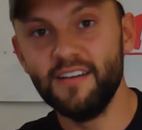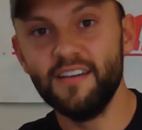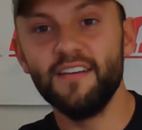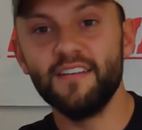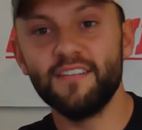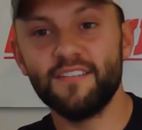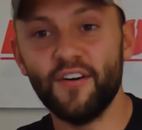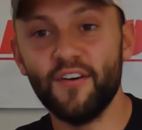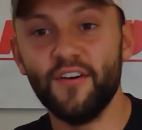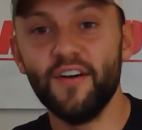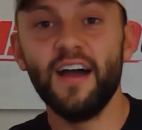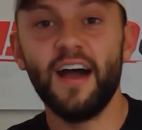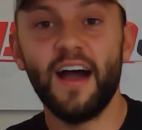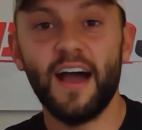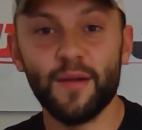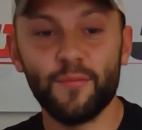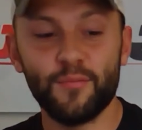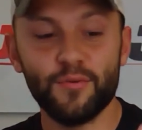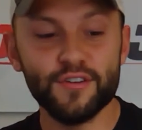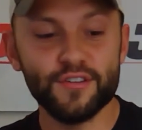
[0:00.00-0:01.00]
So I
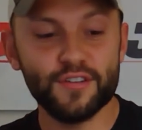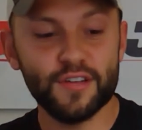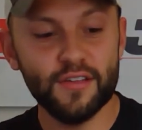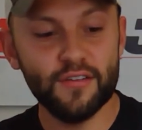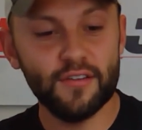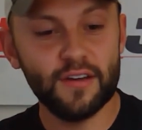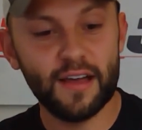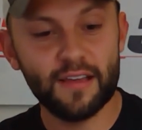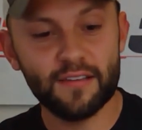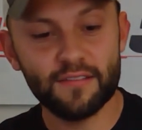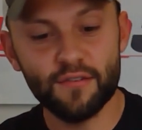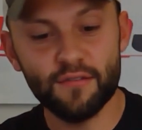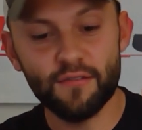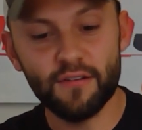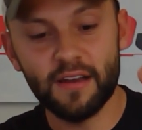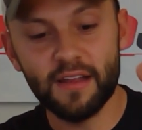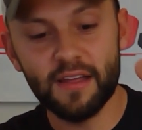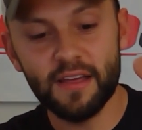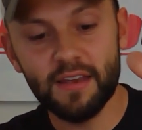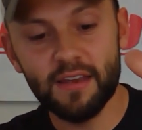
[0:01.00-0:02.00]
appreciate you guys
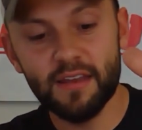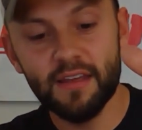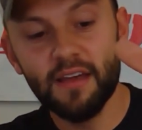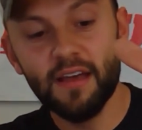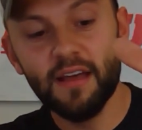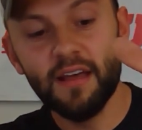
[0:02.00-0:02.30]
tuning in.